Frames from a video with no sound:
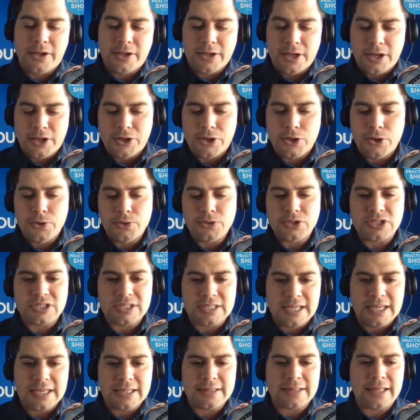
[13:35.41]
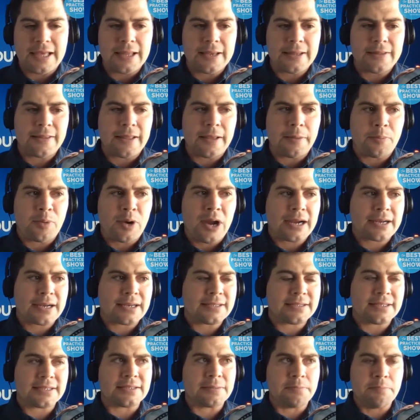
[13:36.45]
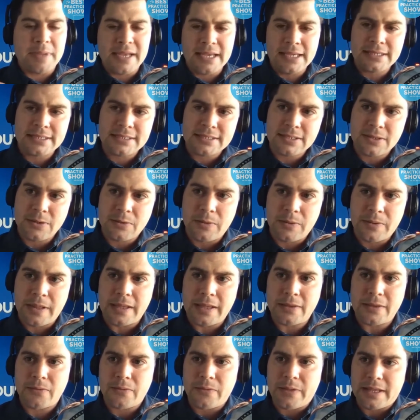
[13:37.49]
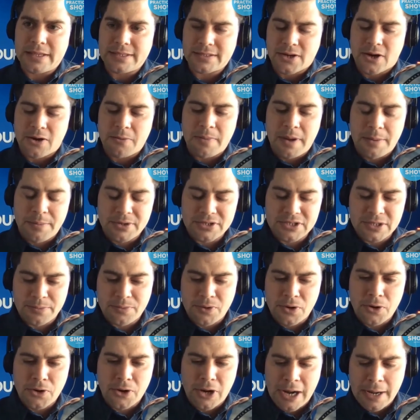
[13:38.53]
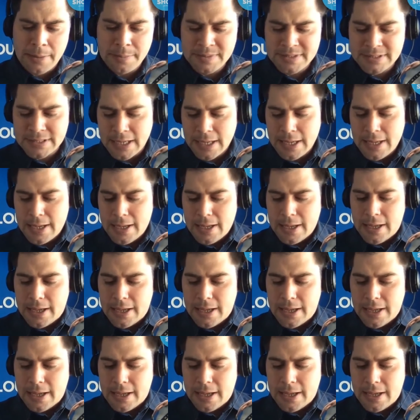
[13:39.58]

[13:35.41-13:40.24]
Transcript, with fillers: a, a, huge thing that that practices miss when they when they start membership programs,